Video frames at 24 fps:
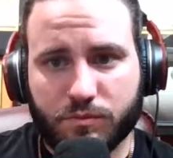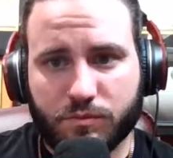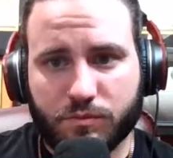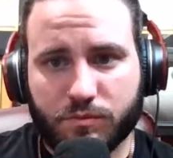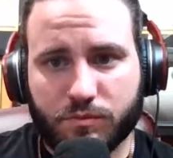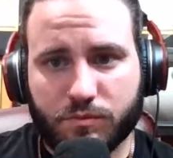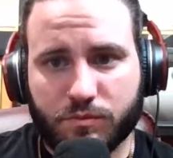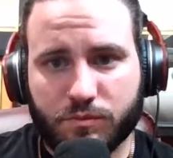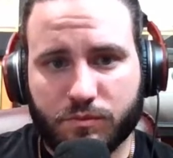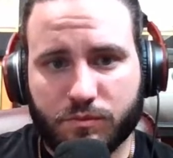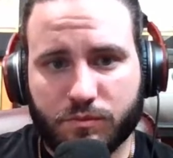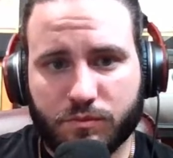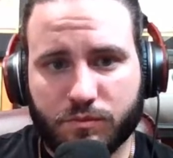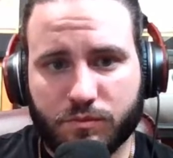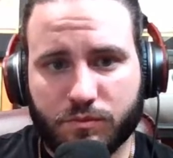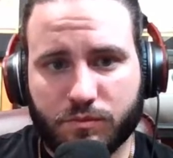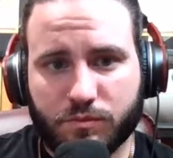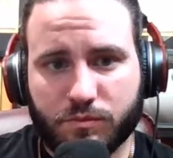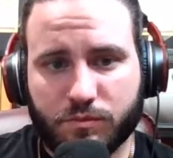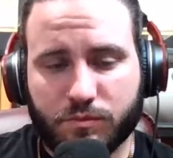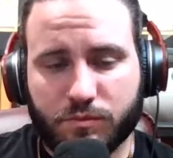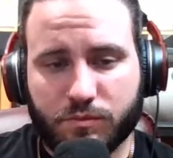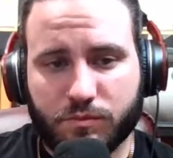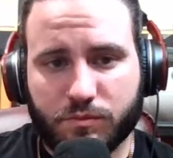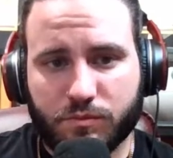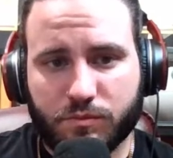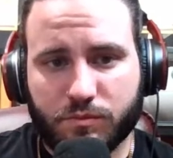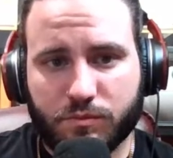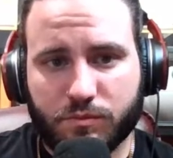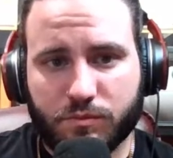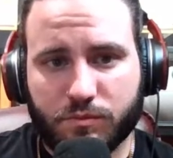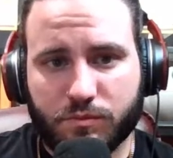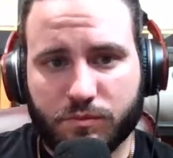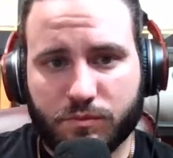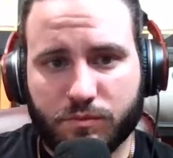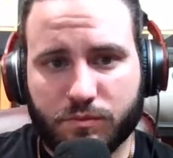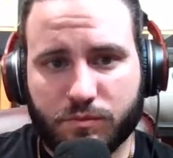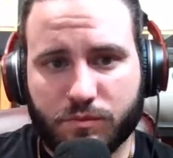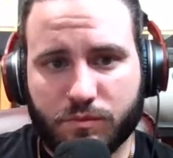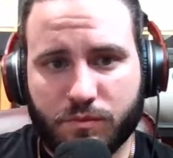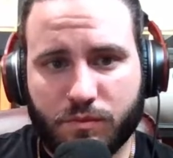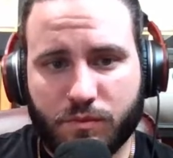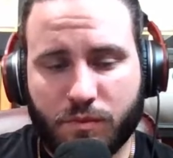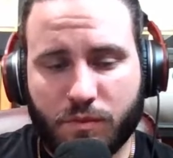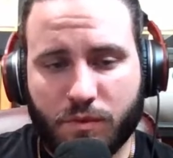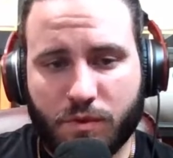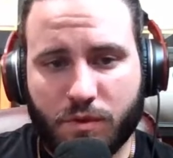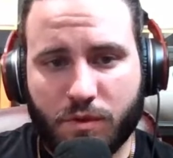
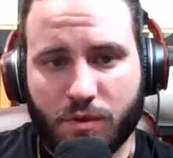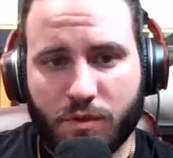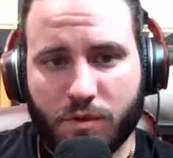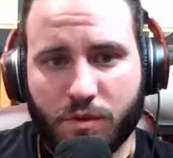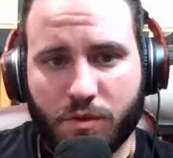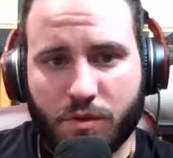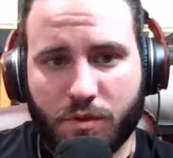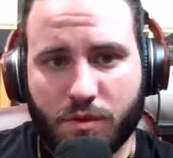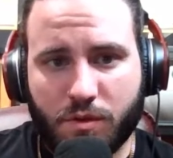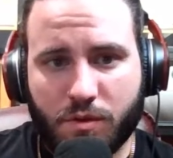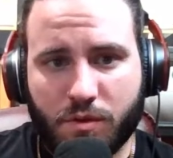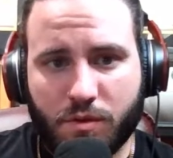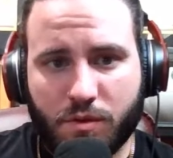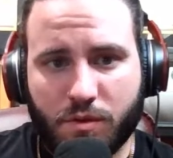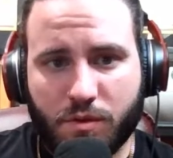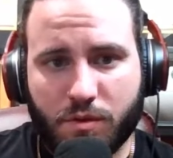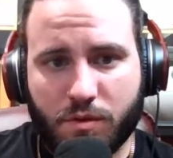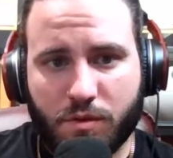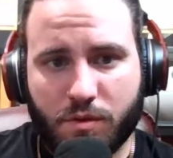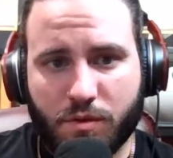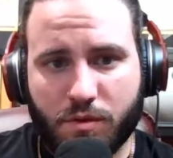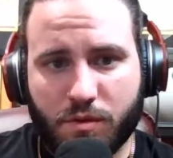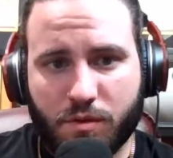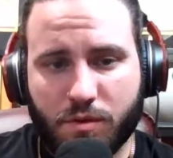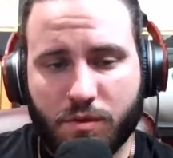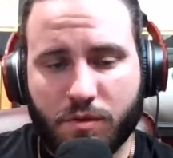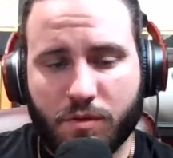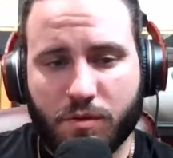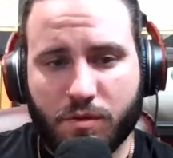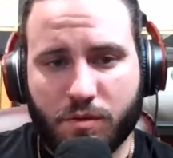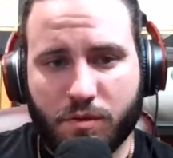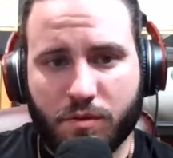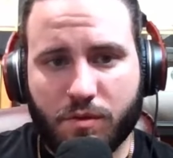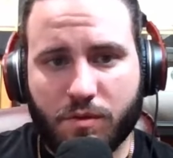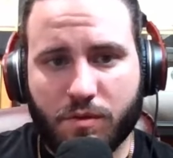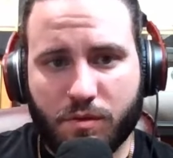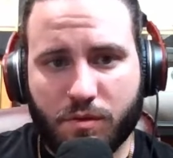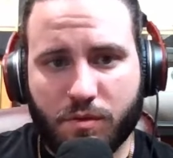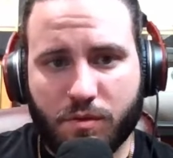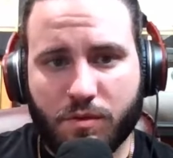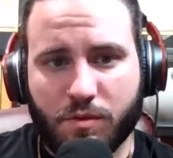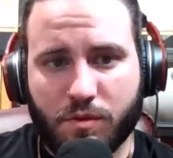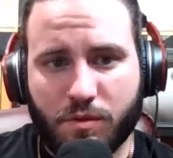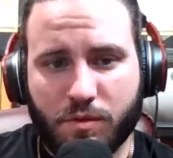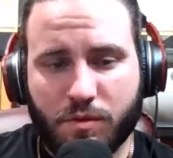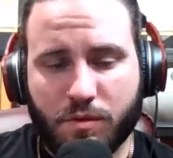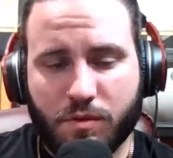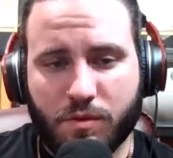
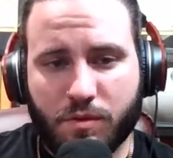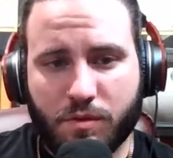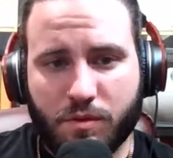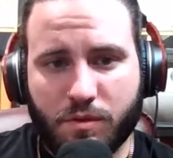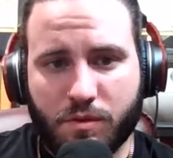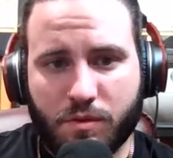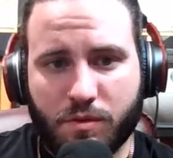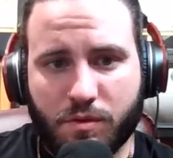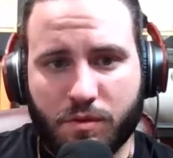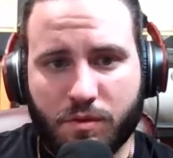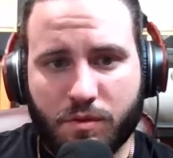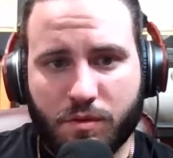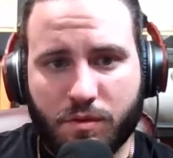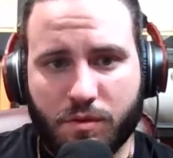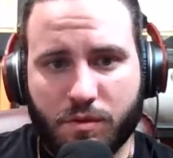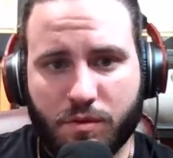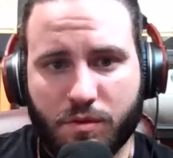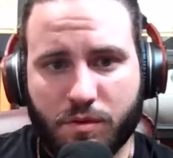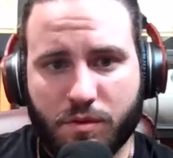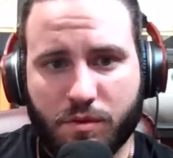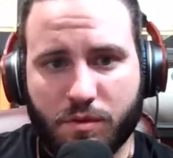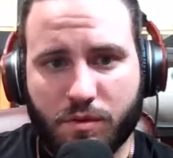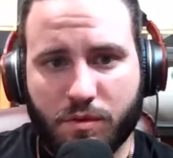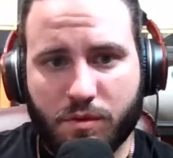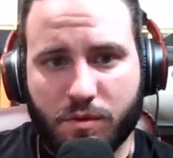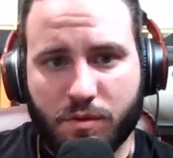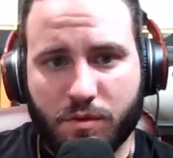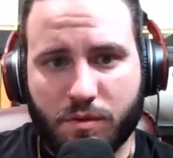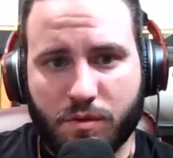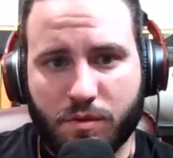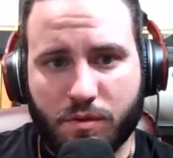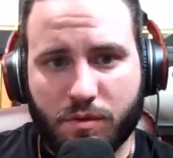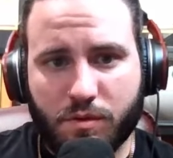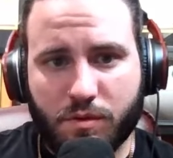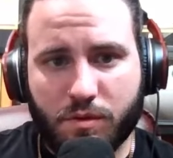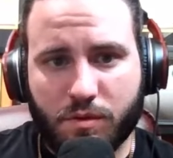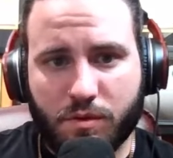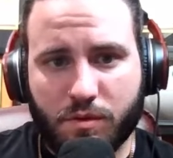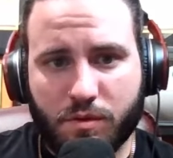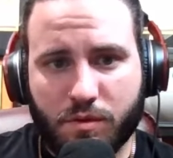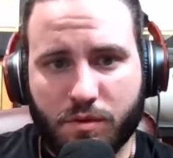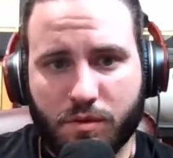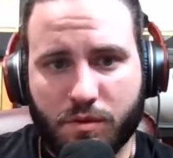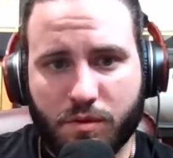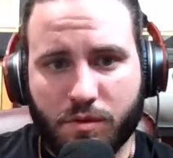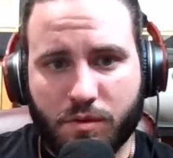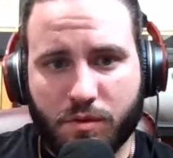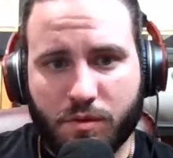
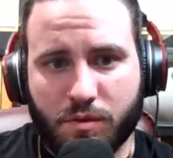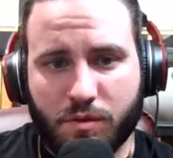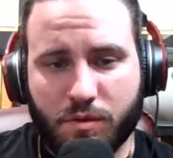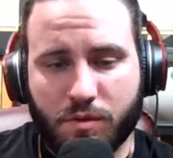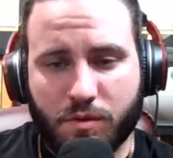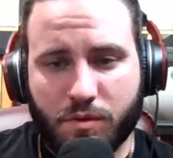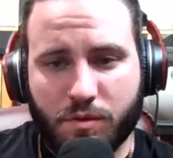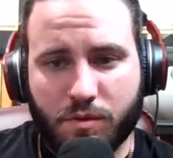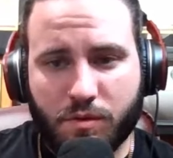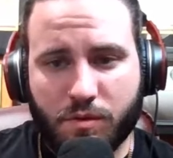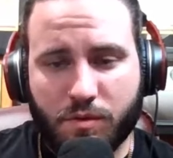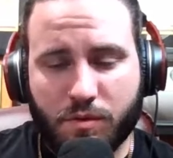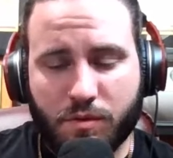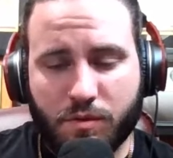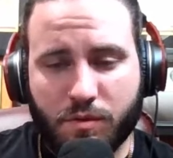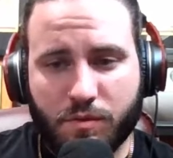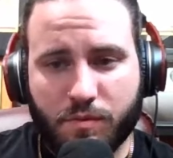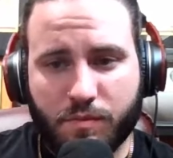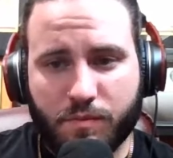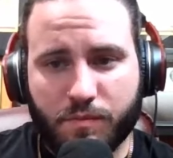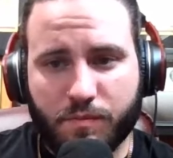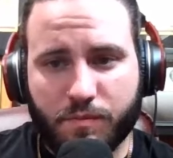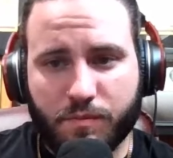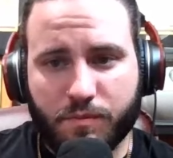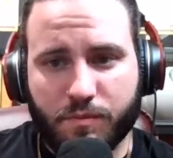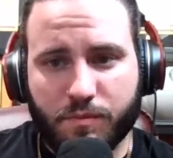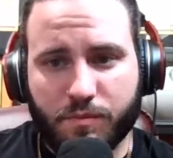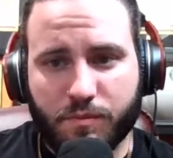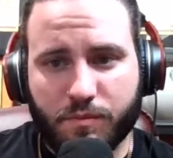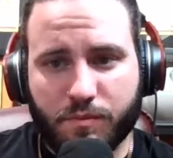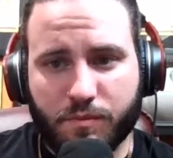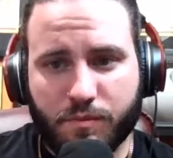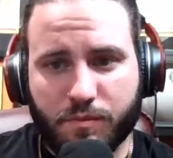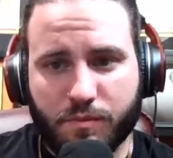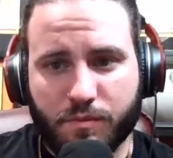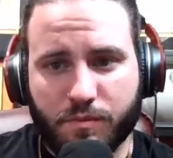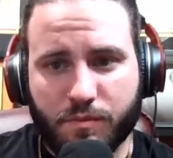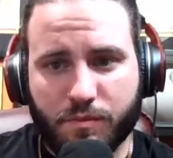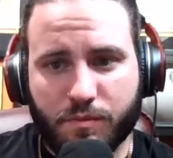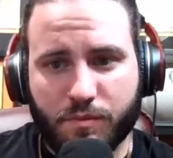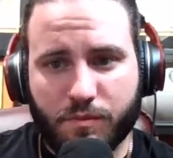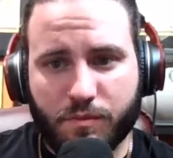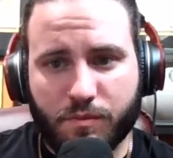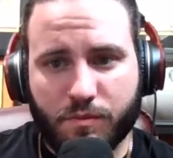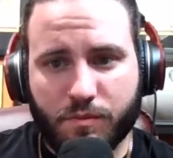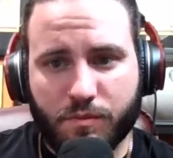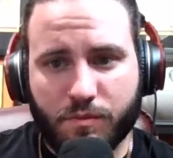No words are spoken by the person on screen.